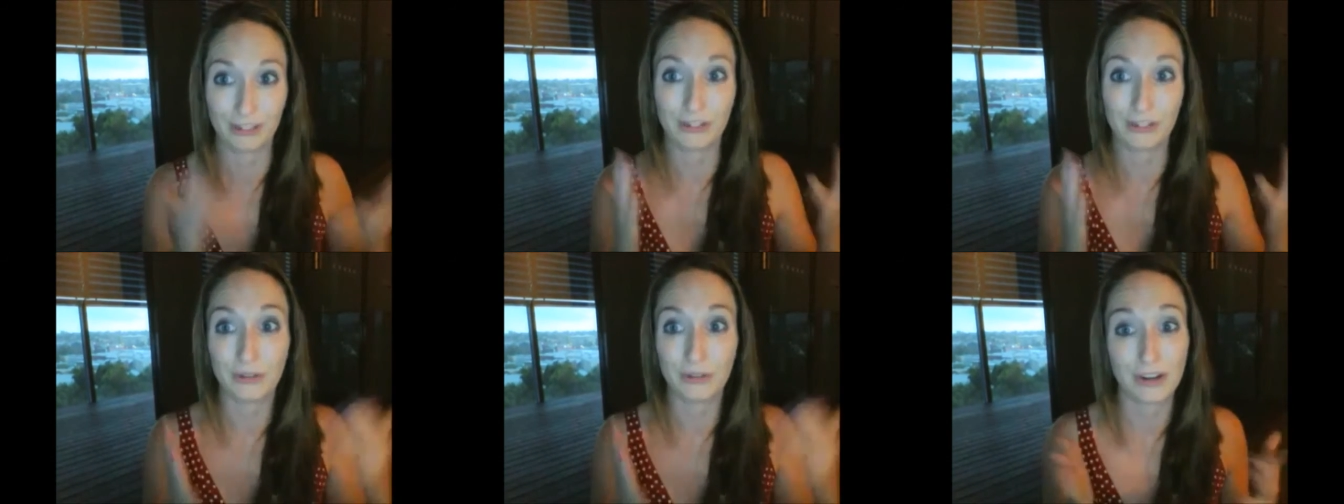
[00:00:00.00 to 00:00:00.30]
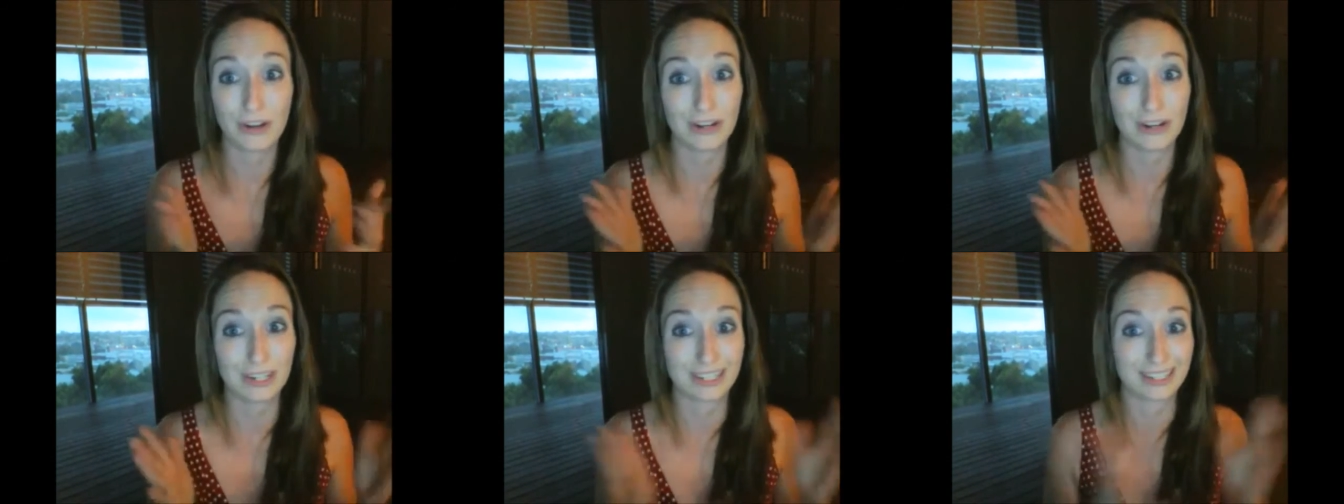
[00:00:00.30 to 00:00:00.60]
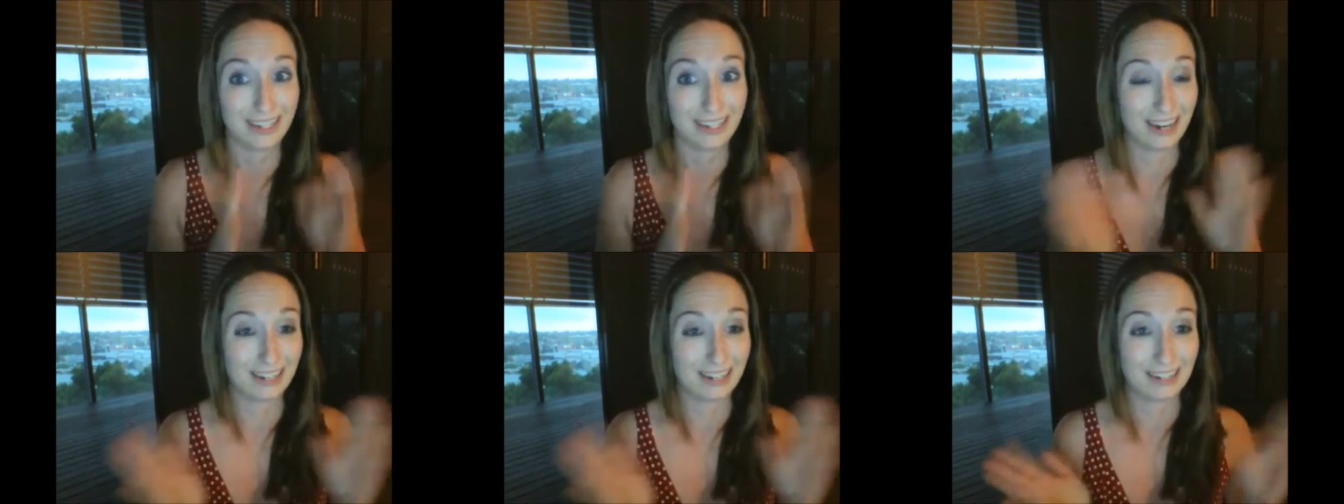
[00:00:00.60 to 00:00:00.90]
And you'll
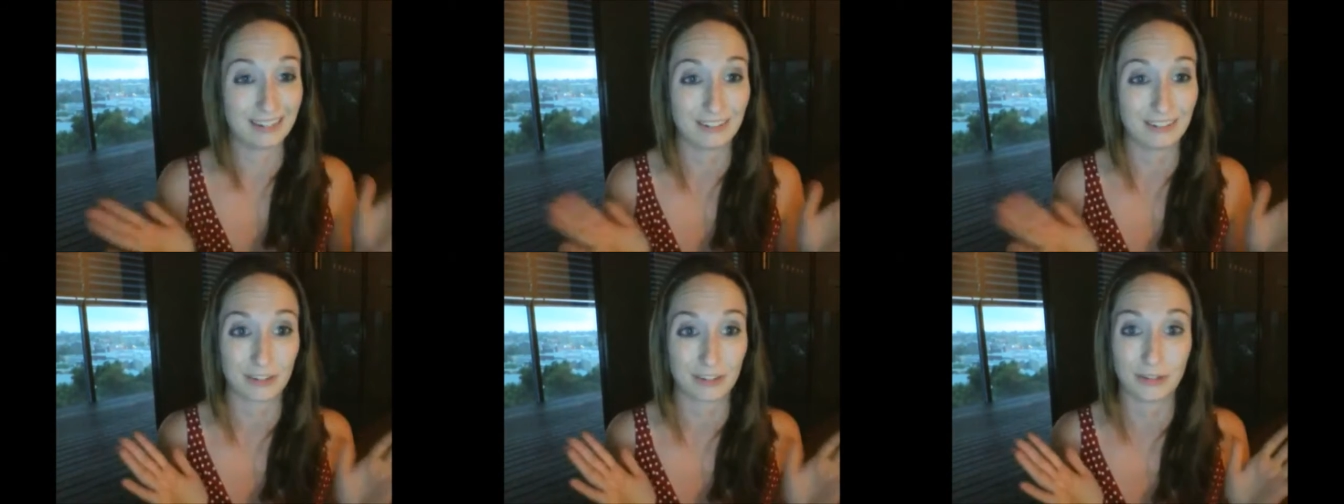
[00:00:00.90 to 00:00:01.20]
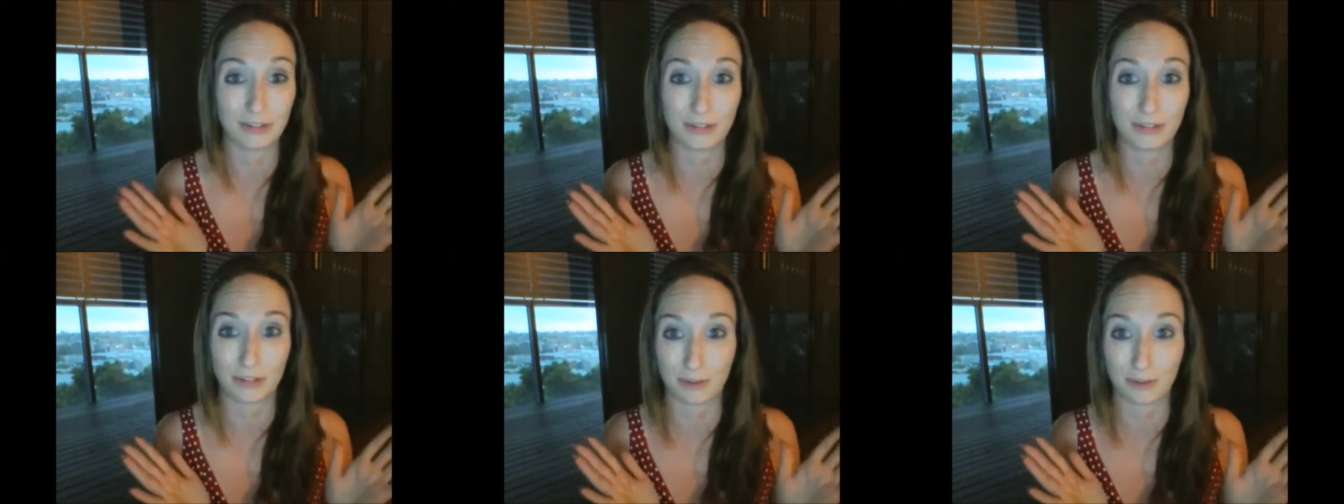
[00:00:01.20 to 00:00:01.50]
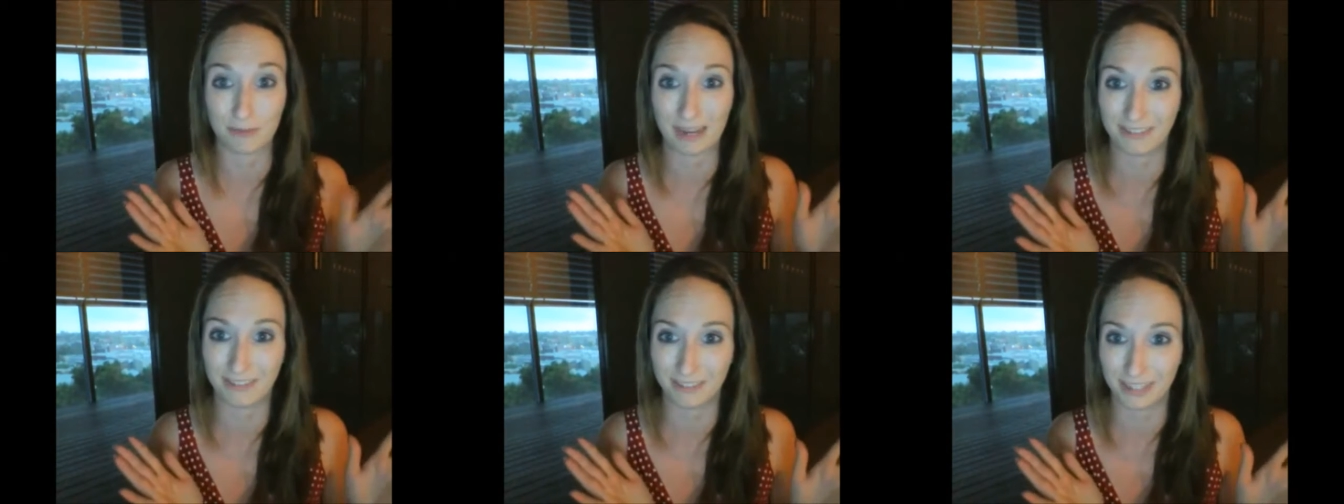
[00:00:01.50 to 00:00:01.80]
notice that I didn't do
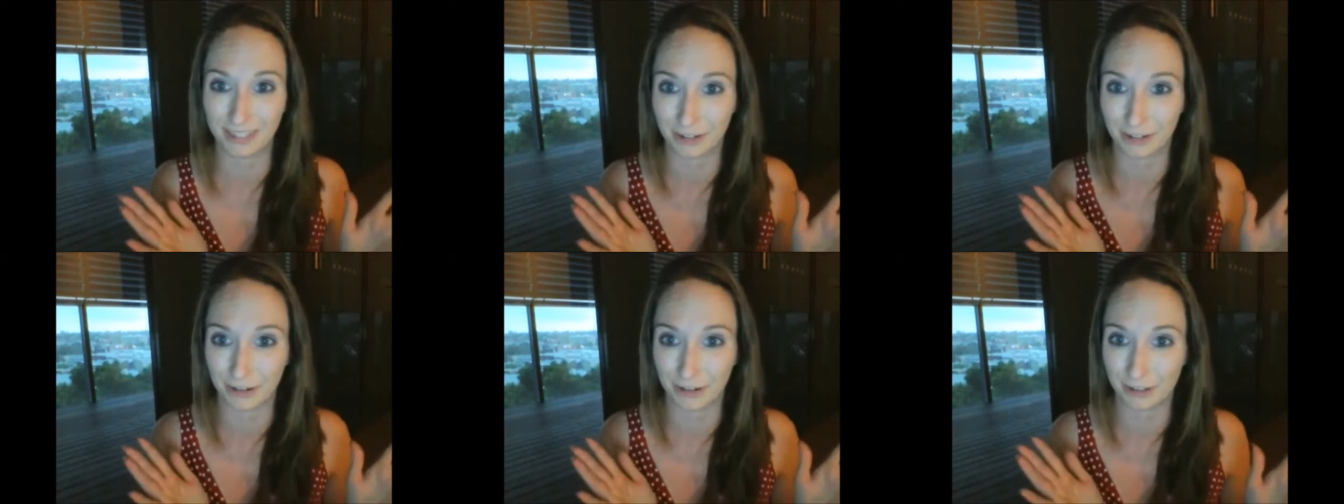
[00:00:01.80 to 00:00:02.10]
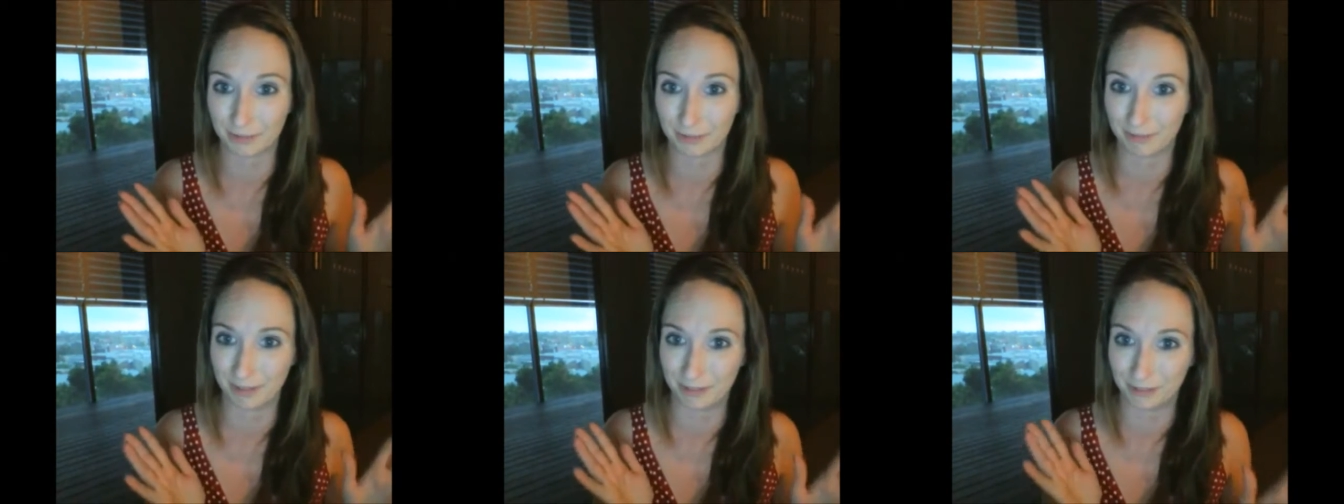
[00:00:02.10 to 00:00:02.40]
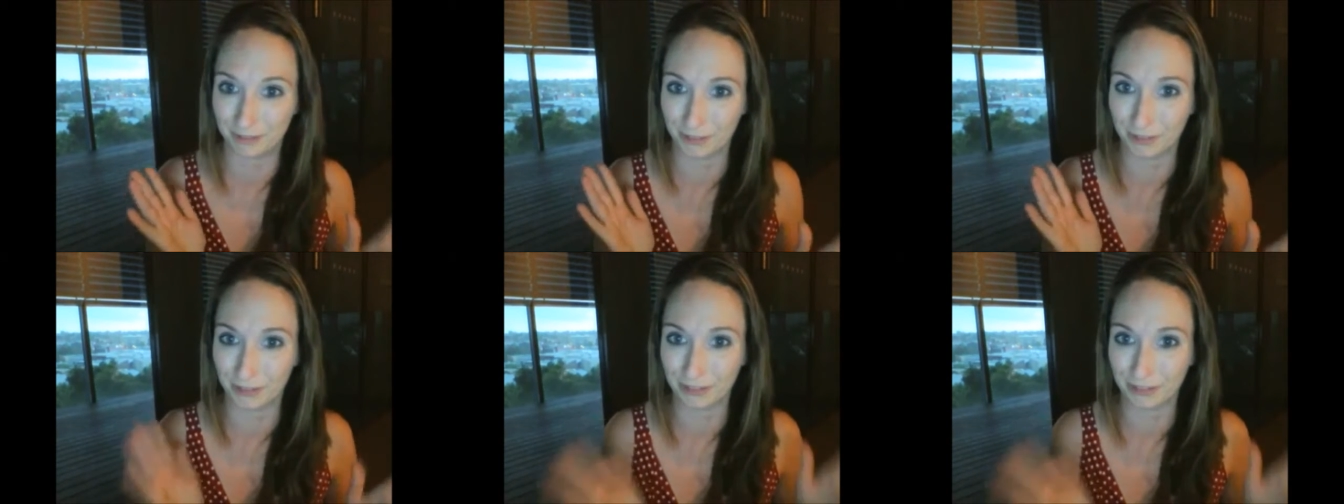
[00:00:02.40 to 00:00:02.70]
too many videos
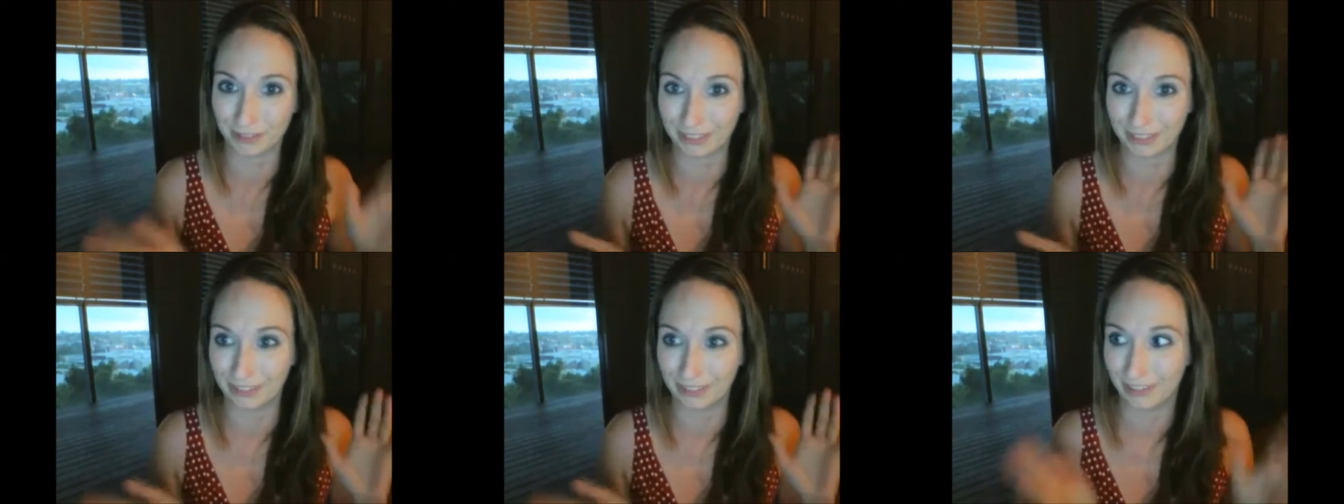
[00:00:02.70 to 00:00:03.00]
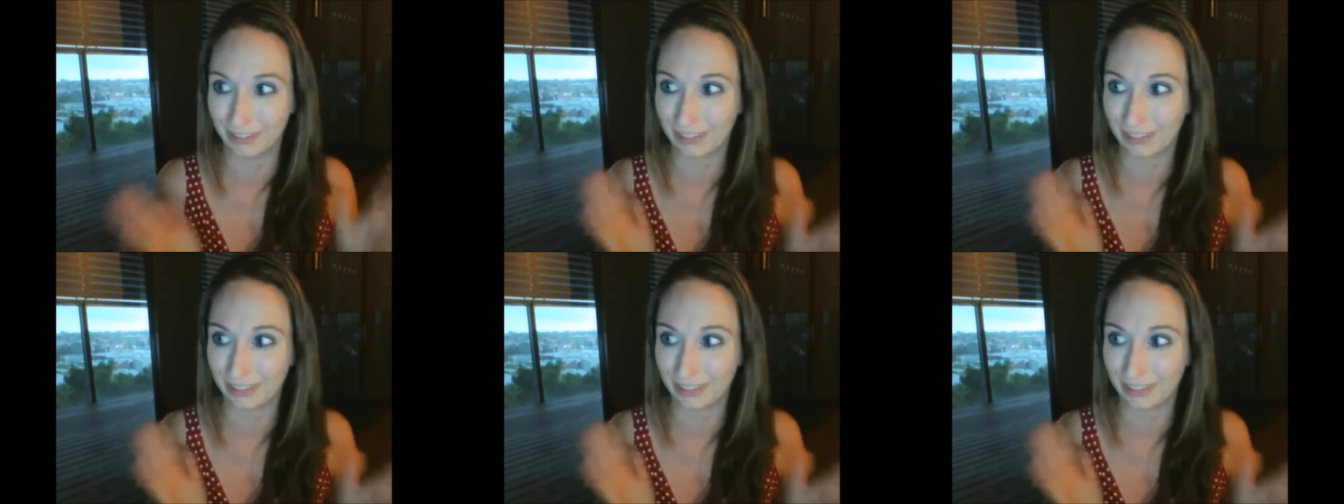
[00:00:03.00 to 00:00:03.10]
before,